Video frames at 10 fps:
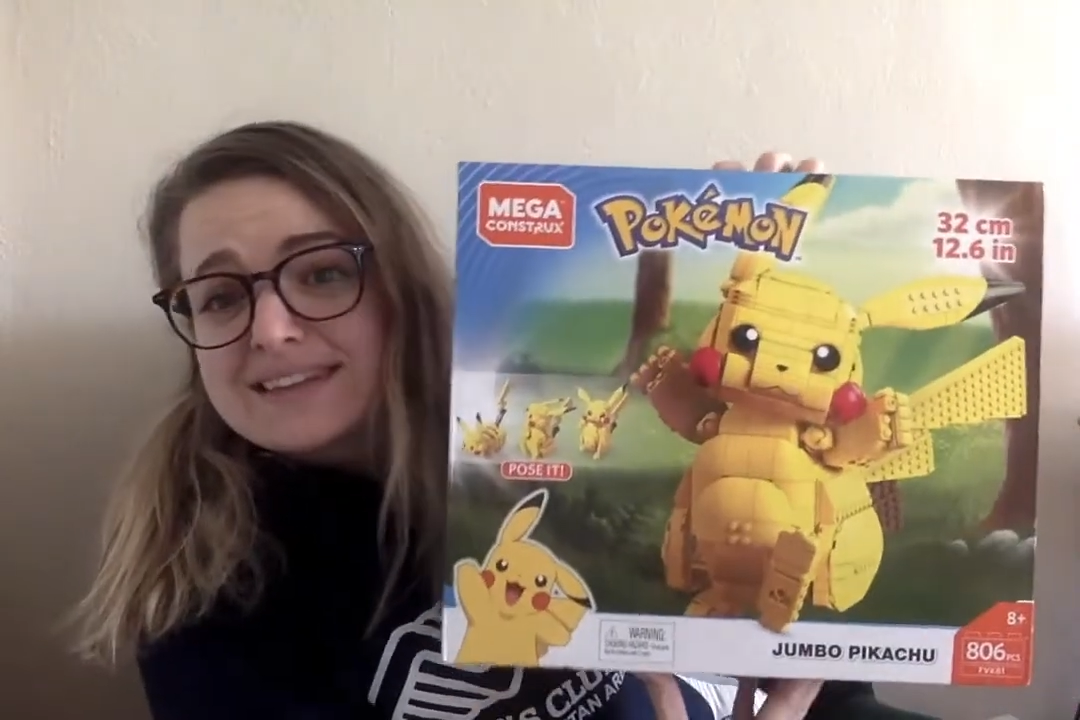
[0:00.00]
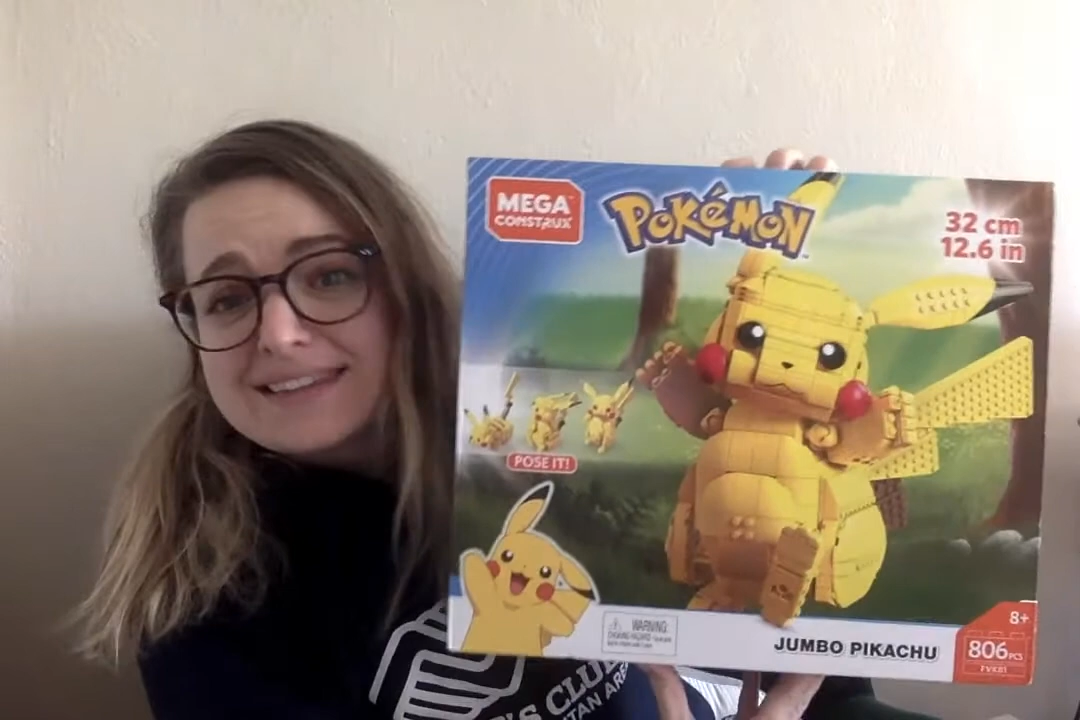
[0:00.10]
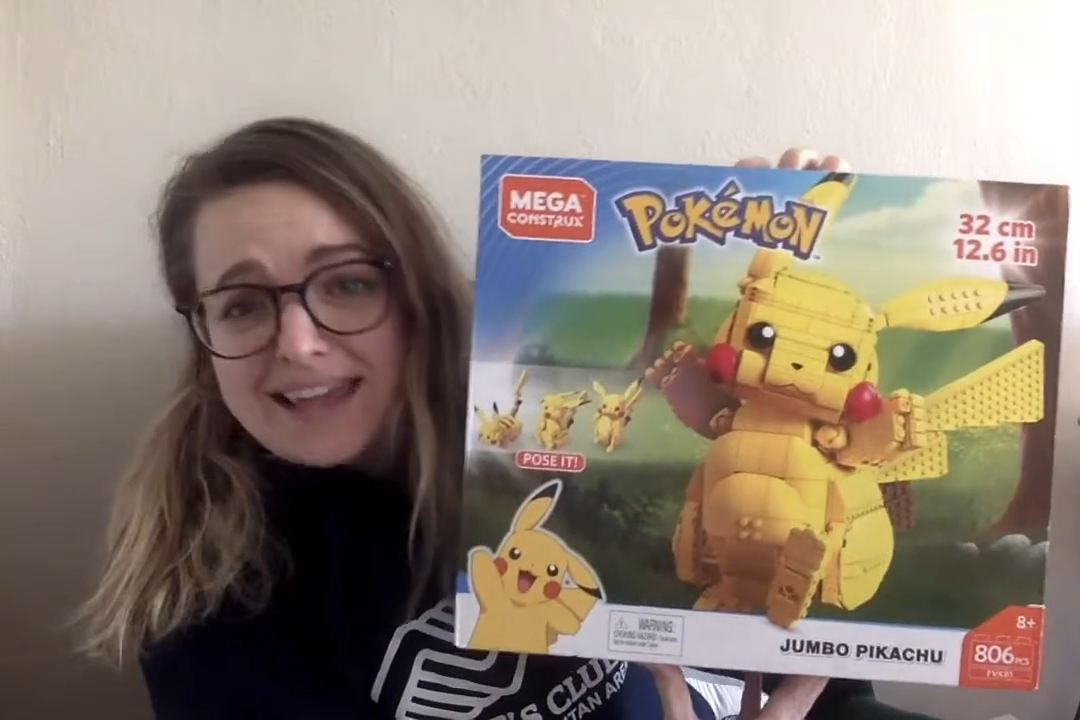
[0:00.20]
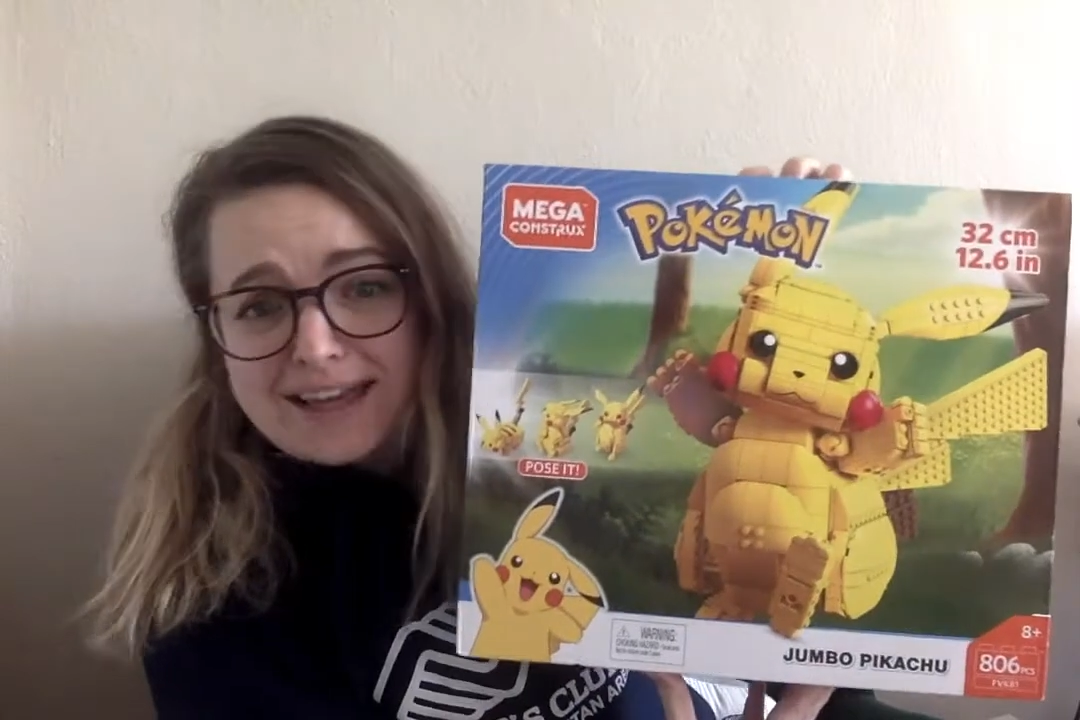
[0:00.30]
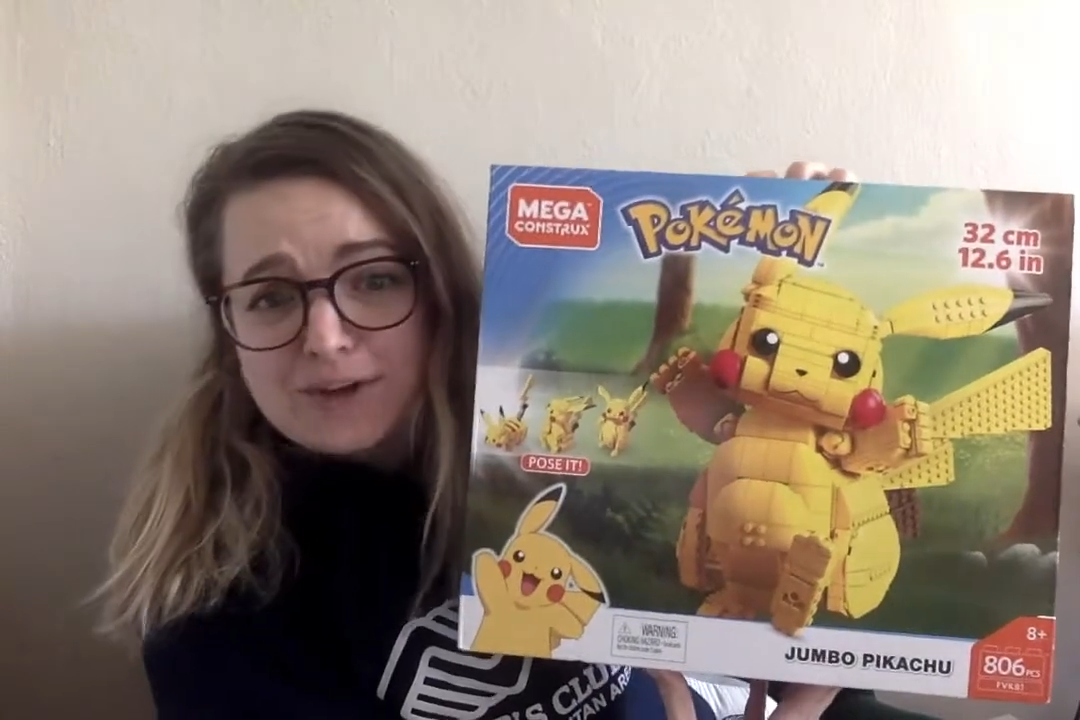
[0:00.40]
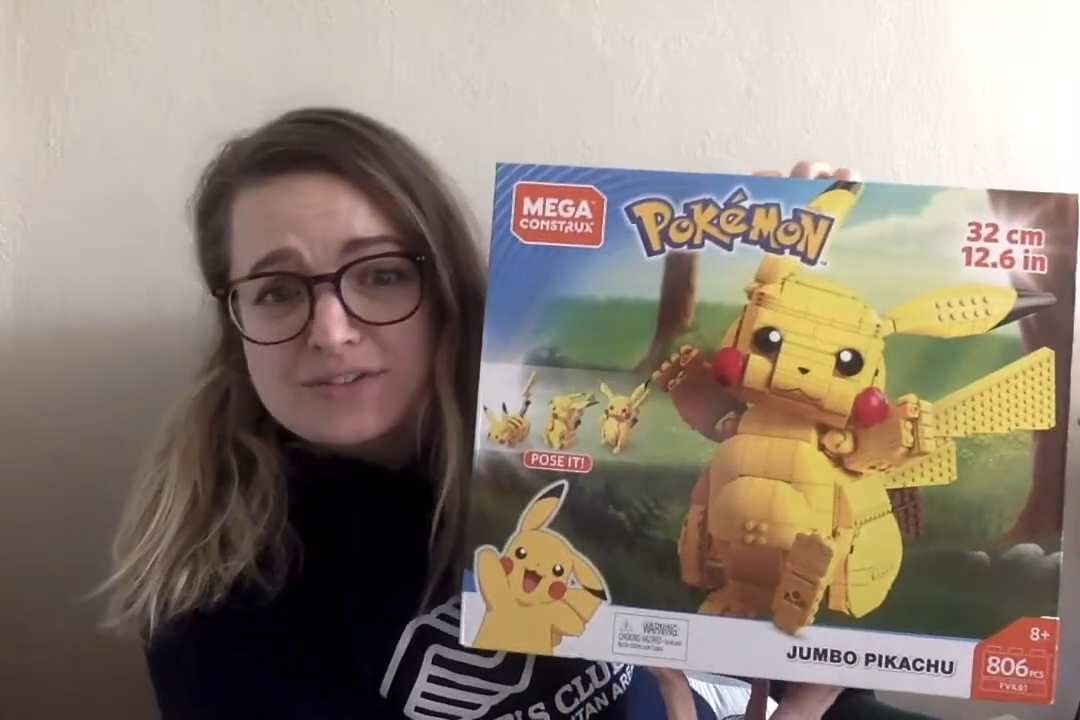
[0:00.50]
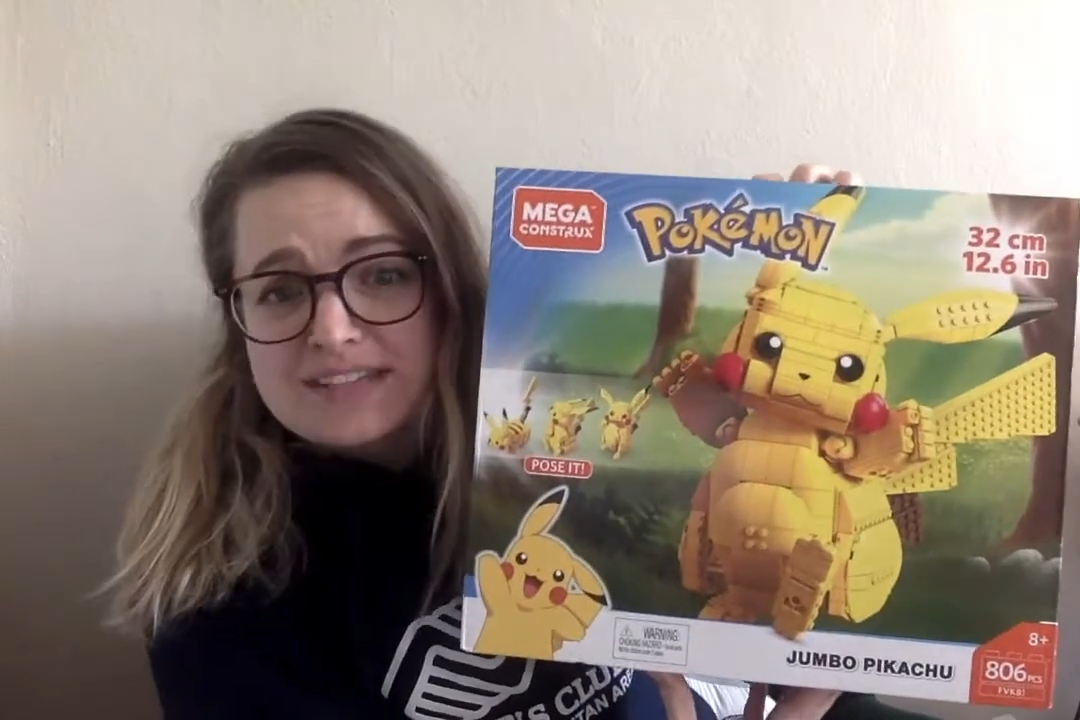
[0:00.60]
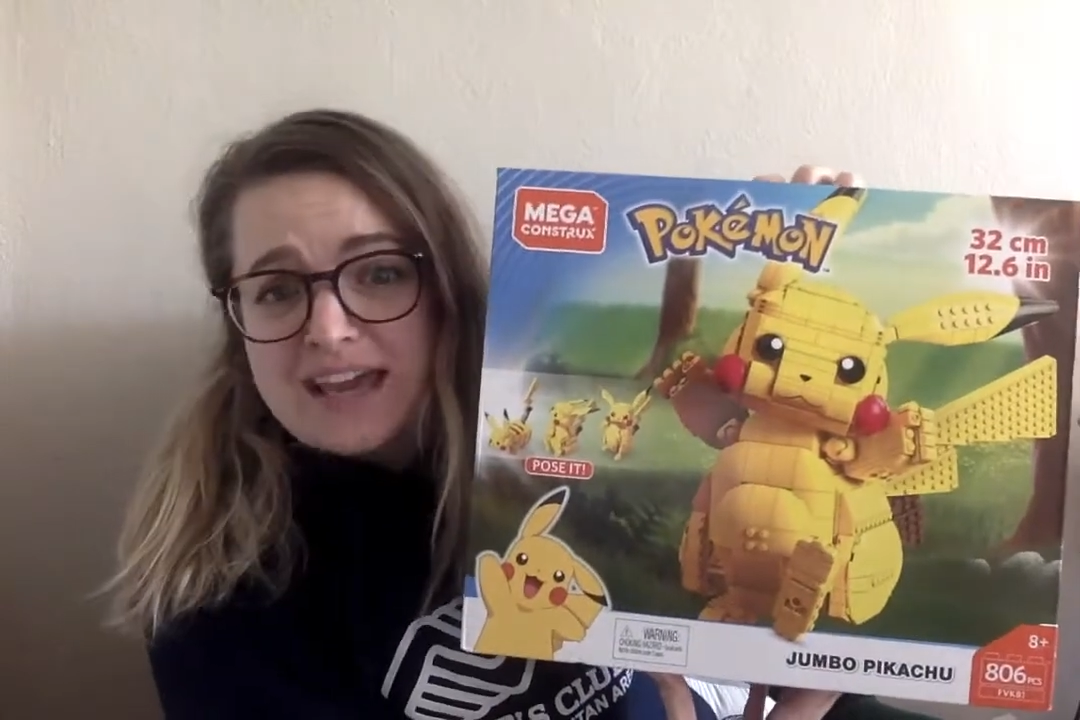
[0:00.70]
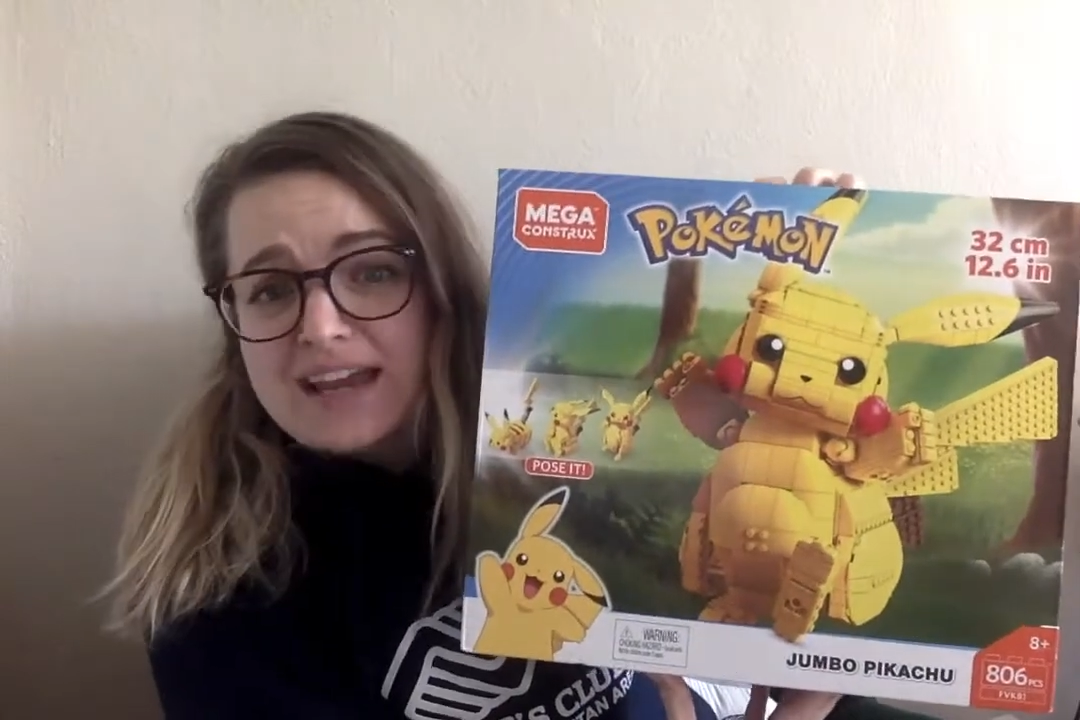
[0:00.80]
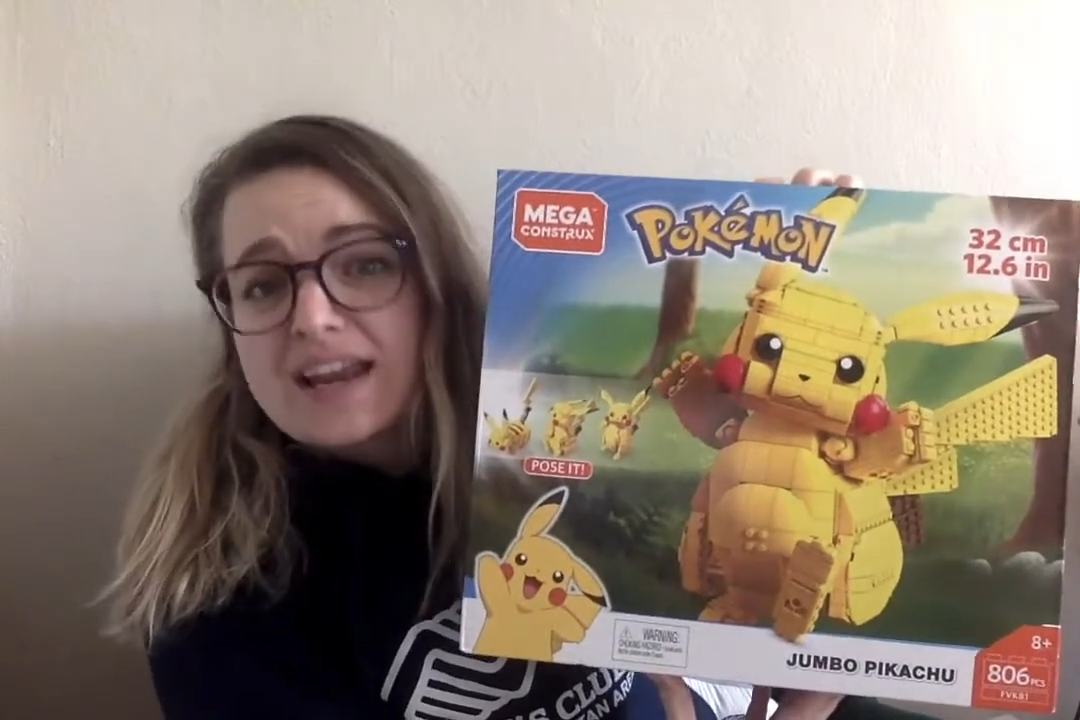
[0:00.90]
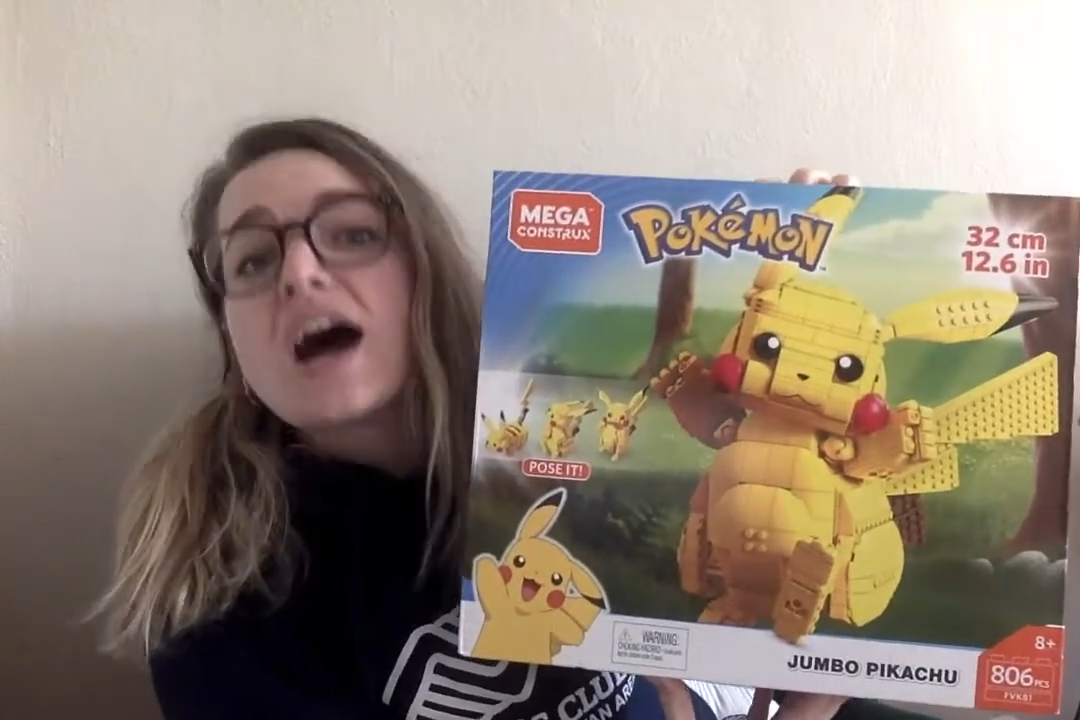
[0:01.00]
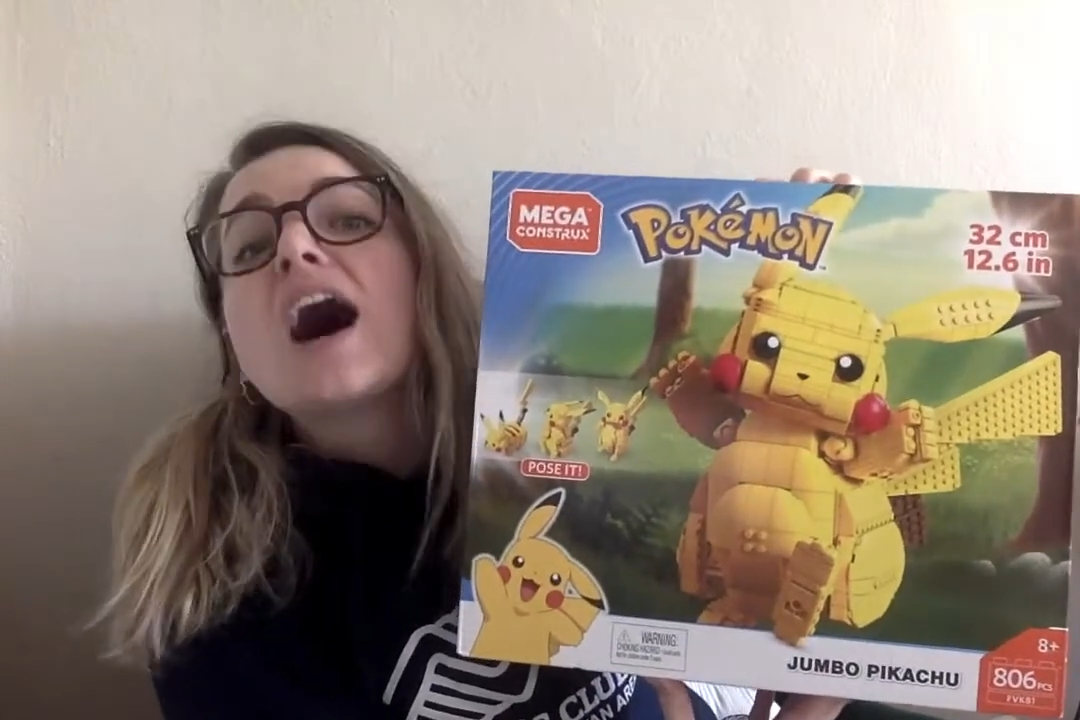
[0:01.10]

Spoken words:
Lego set